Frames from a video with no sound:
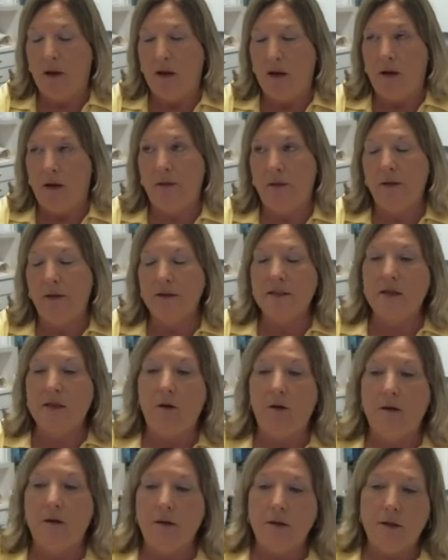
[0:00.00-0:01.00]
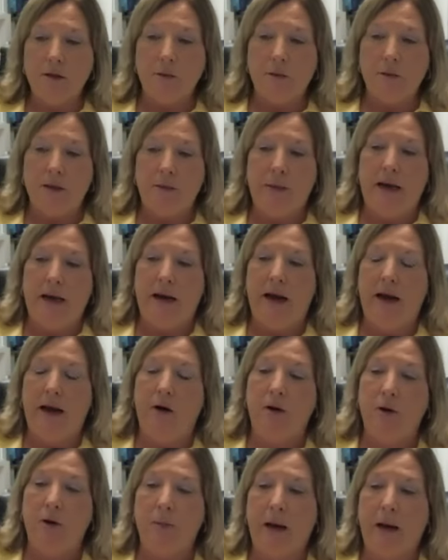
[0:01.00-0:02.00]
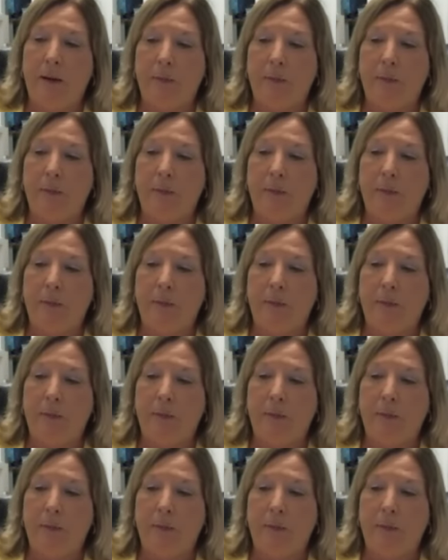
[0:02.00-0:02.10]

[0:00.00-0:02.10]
Now let's talk a little bit about how you might